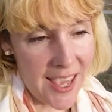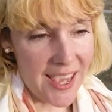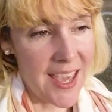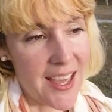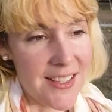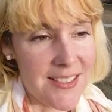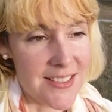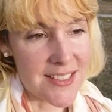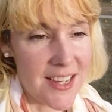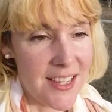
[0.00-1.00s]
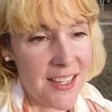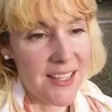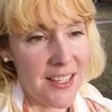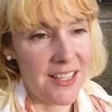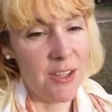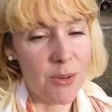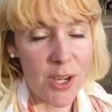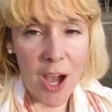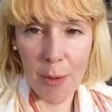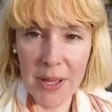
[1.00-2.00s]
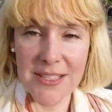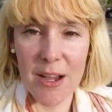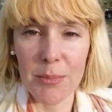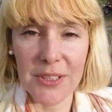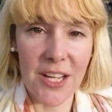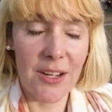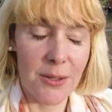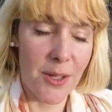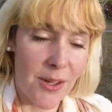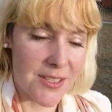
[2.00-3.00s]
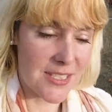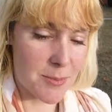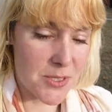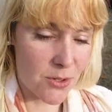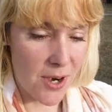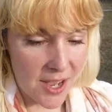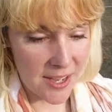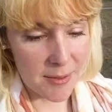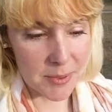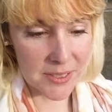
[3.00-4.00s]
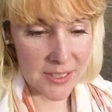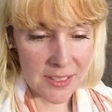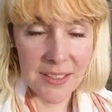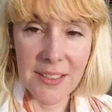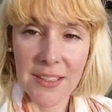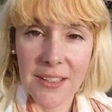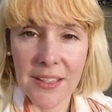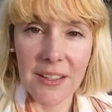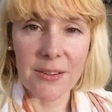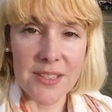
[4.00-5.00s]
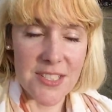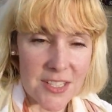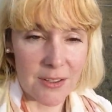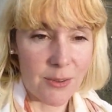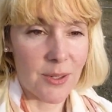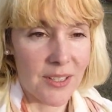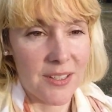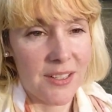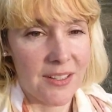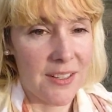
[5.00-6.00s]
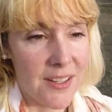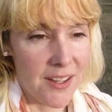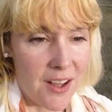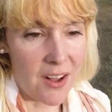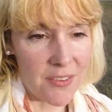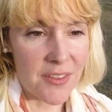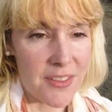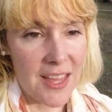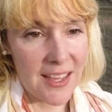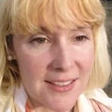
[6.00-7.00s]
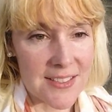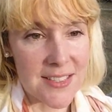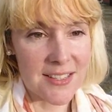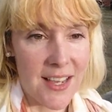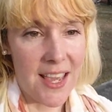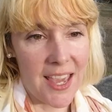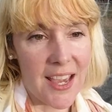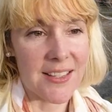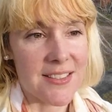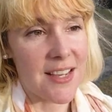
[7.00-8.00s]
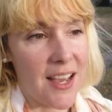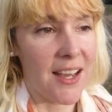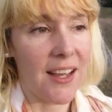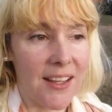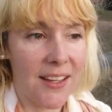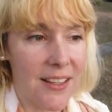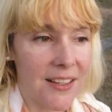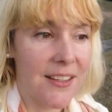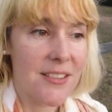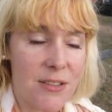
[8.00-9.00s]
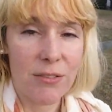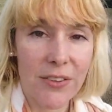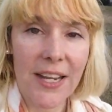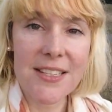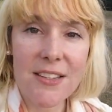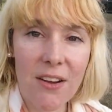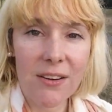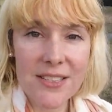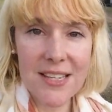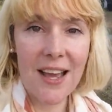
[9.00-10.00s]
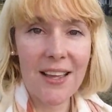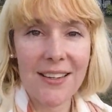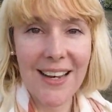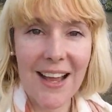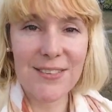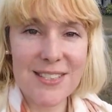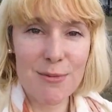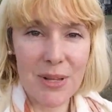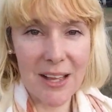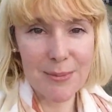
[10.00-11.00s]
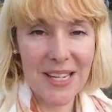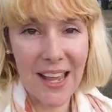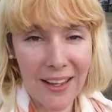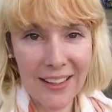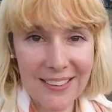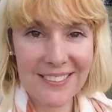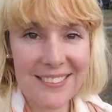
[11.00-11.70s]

And you can comment down below, you can subscribe, you can do all the things. And don't forget to go outside and have a sublime day.